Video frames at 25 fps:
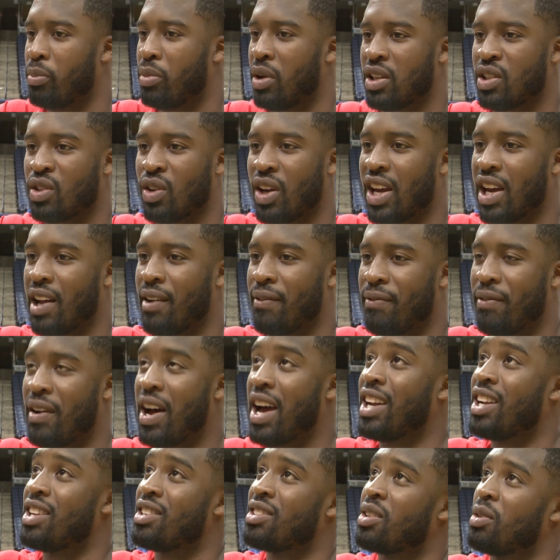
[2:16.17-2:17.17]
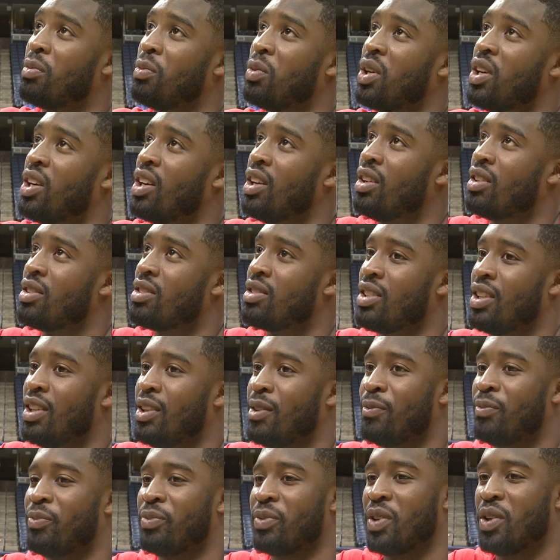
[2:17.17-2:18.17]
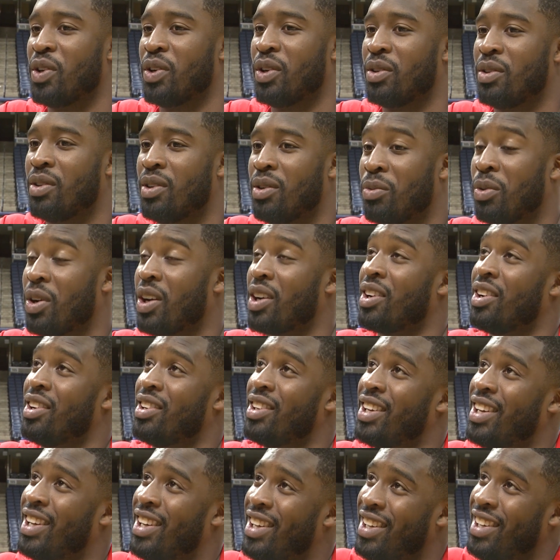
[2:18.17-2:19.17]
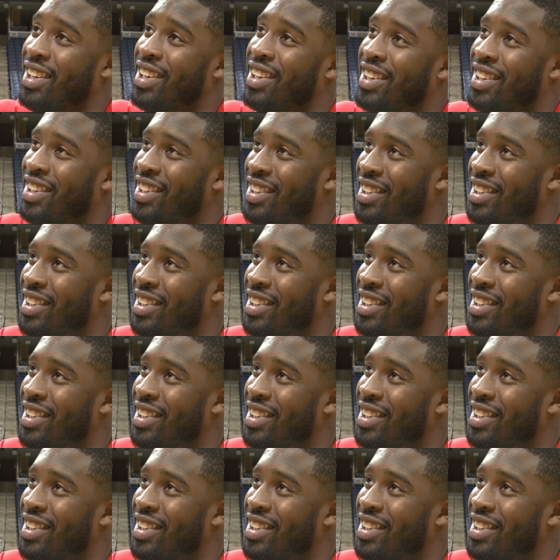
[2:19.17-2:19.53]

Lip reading: So I got to find it somewhere else, and, you know, I'm working on that.